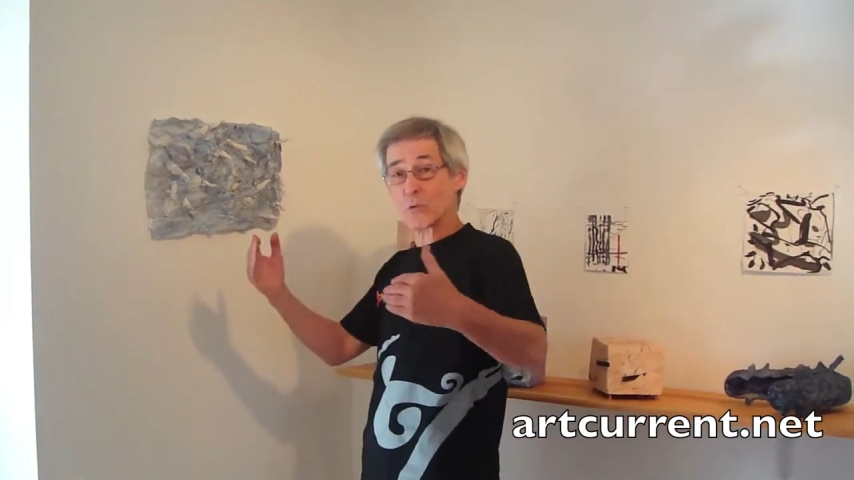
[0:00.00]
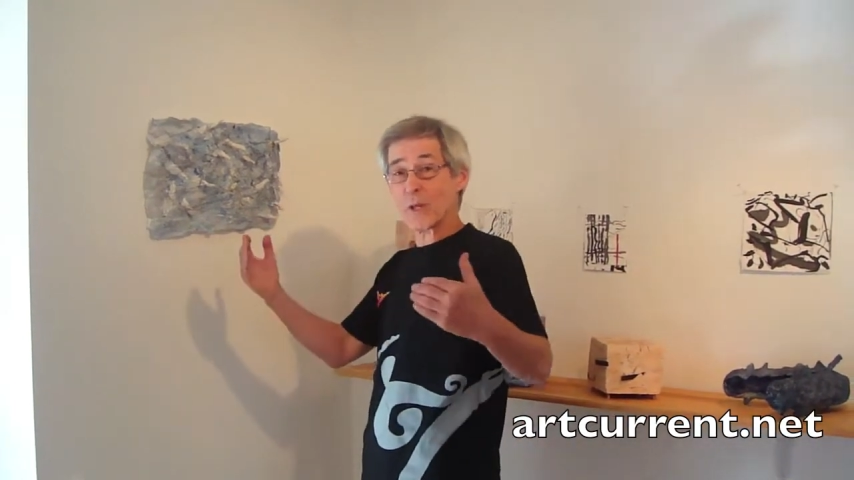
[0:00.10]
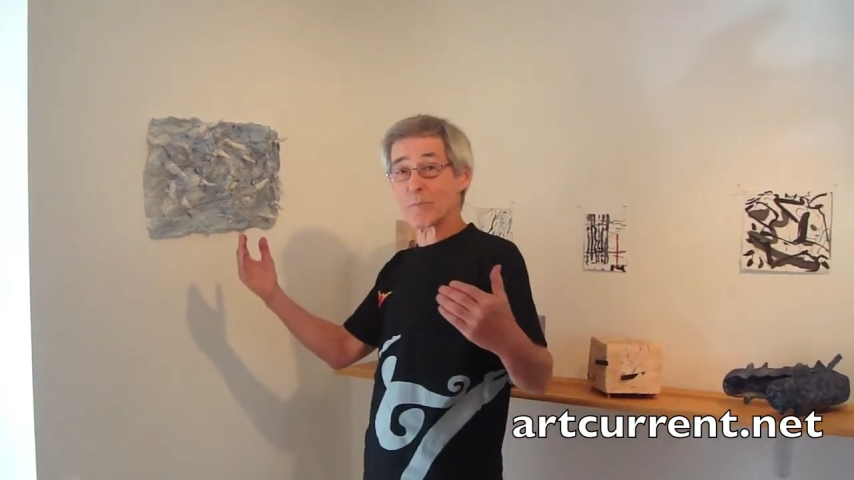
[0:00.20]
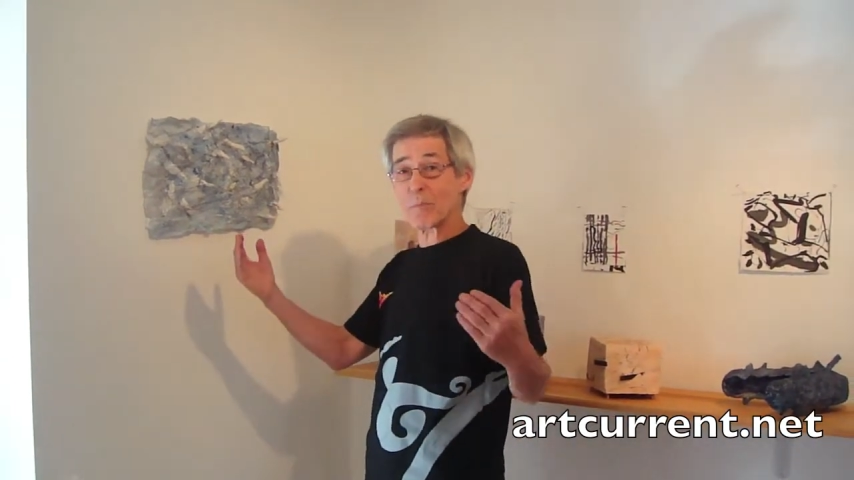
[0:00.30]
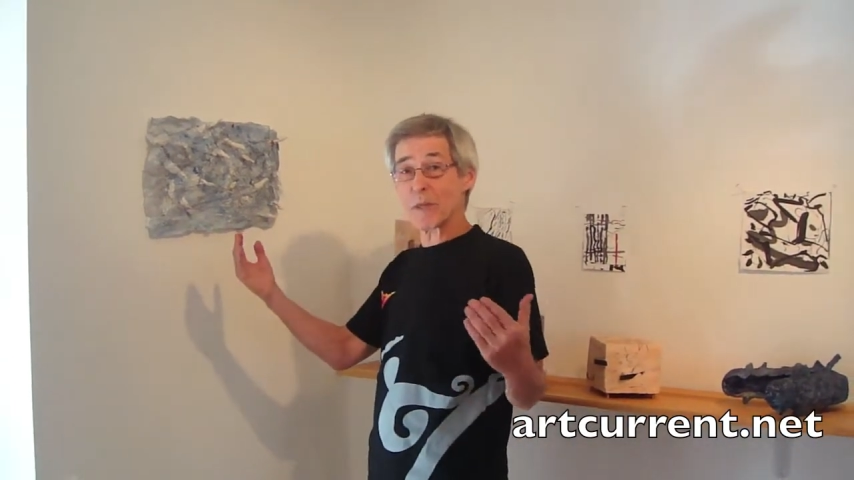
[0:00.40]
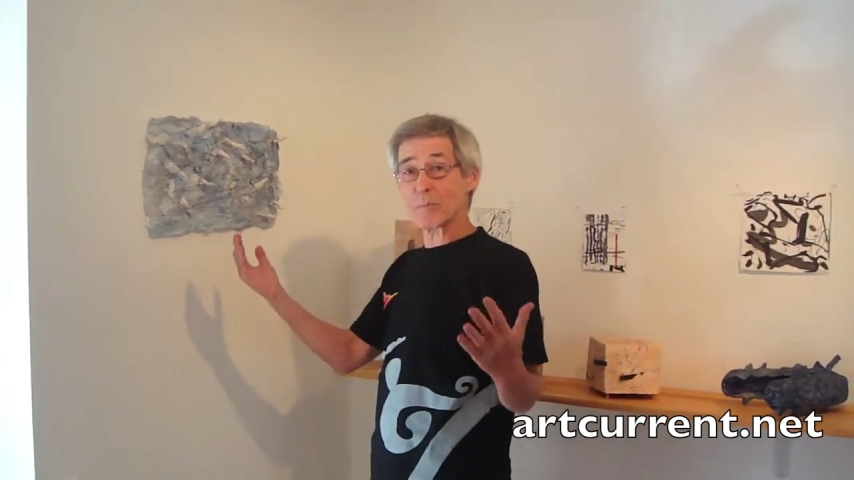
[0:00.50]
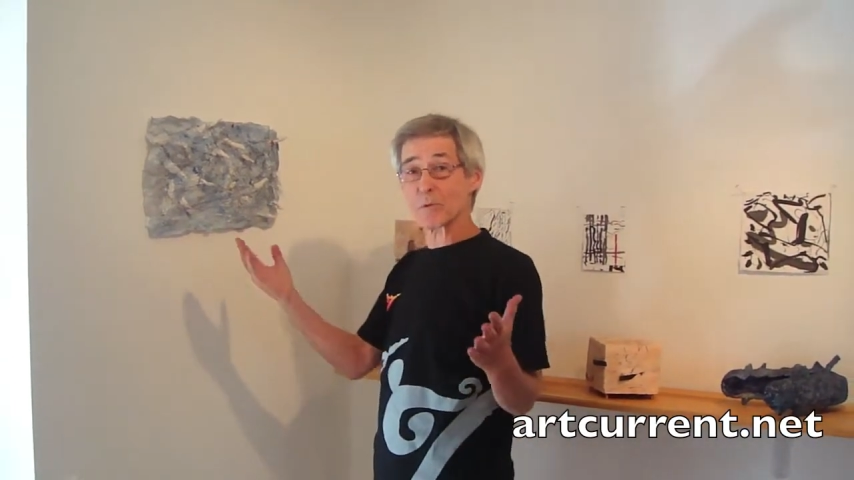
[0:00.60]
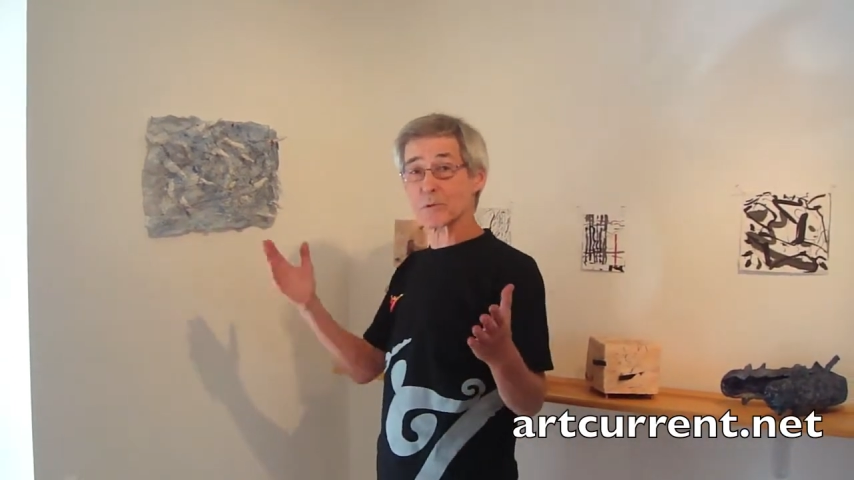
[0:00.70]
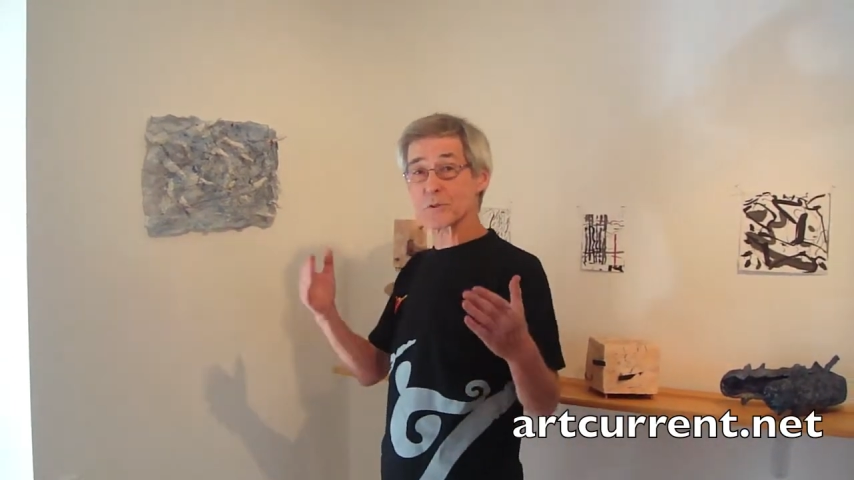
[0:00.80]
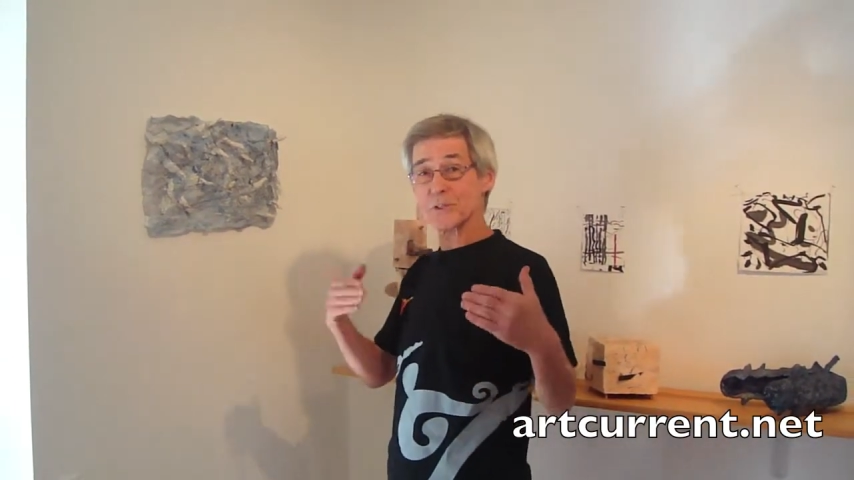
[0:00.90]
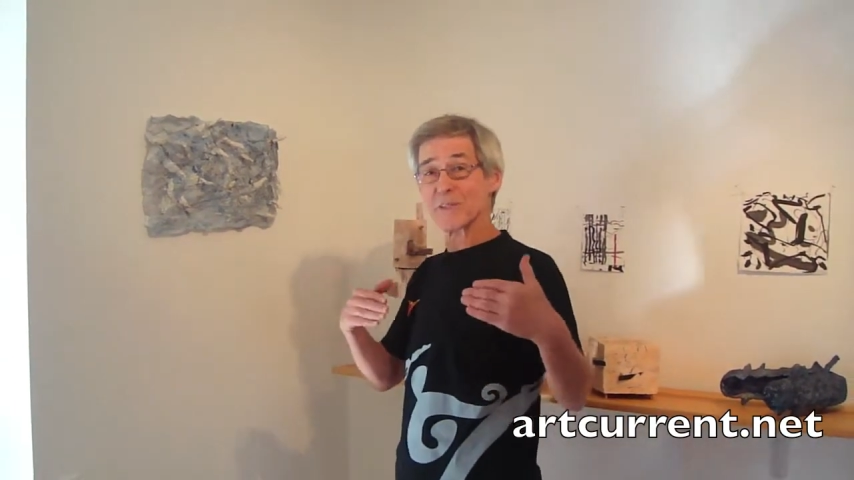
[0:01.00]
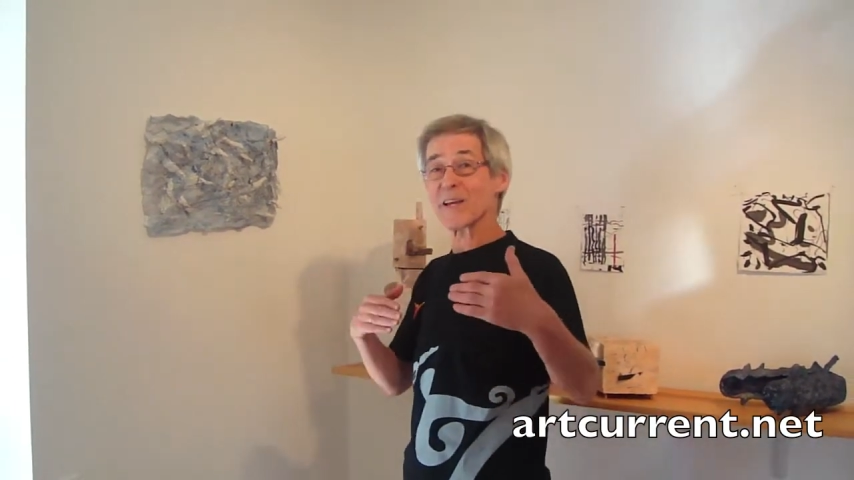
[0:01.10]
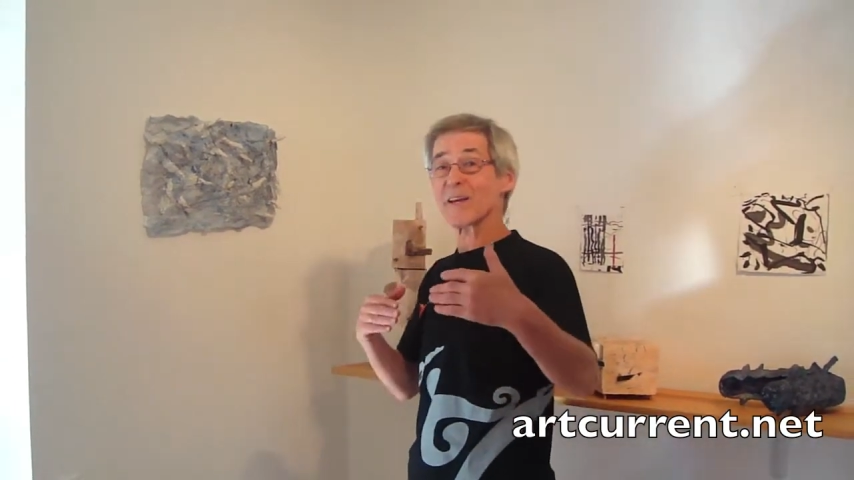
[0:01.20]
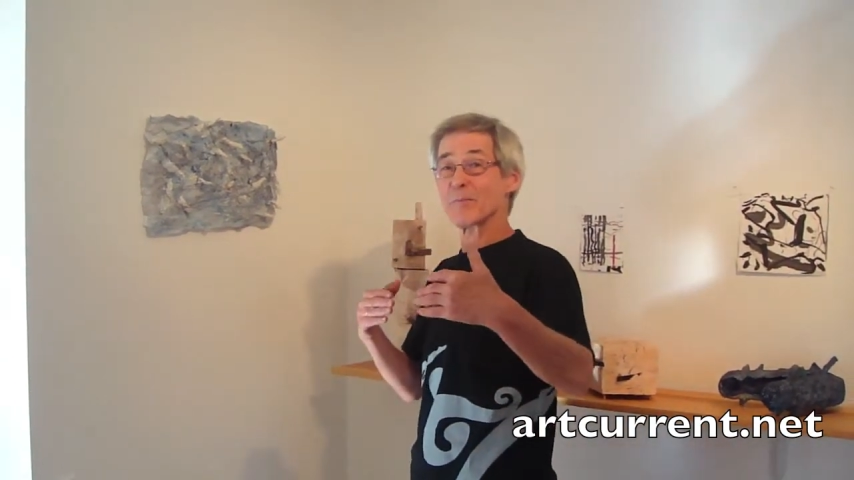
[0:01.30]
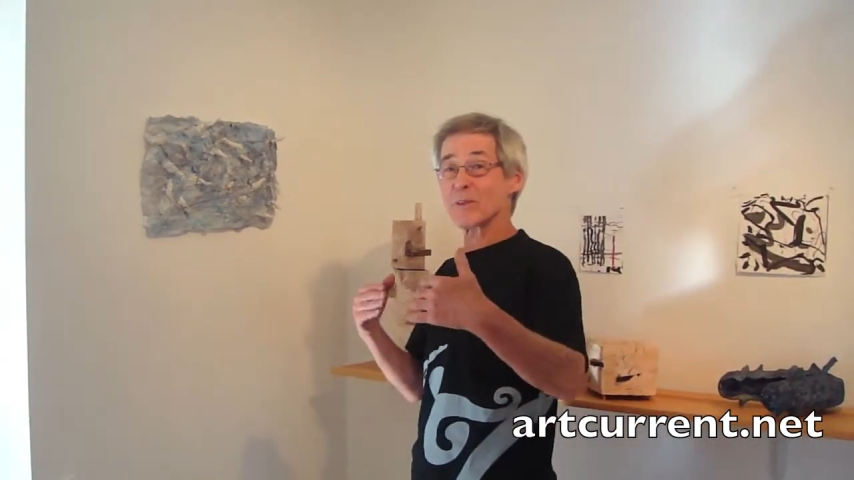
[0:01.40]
between peoples,